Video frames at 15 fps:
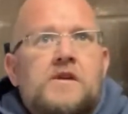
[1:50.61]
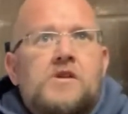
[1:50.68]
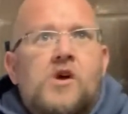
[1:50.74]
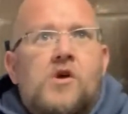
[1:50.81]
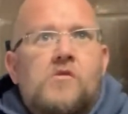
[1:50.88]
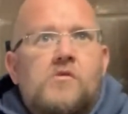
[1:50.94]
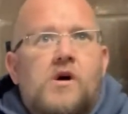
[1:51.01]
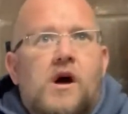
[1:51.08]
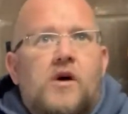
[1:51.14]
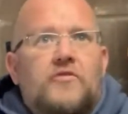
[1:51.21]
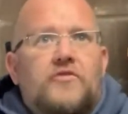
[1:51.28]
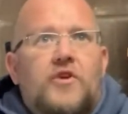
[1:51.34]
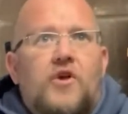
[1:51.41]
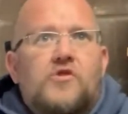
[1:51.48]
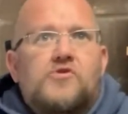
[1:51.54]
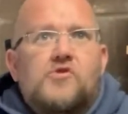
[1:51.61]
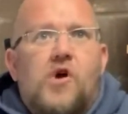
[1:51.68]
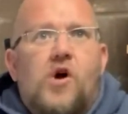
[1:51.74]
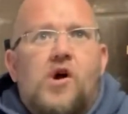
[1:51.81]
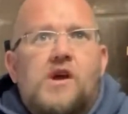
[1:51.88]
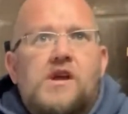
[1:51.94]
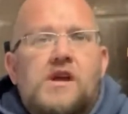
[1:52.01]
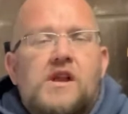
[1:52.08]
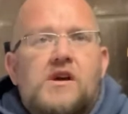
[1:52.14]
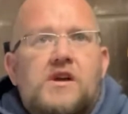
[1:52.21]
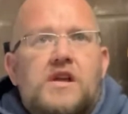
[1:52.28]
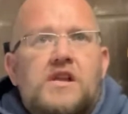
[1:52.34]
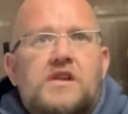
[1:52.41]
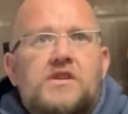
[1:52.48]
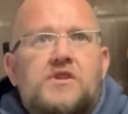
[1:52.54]
I'll start drawing and I'll
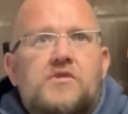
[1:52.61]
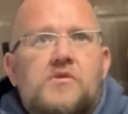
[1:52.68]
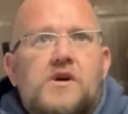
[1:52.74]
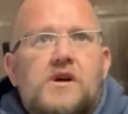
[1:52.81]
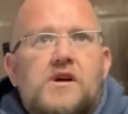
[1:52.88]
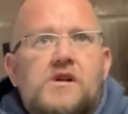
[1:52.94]
get into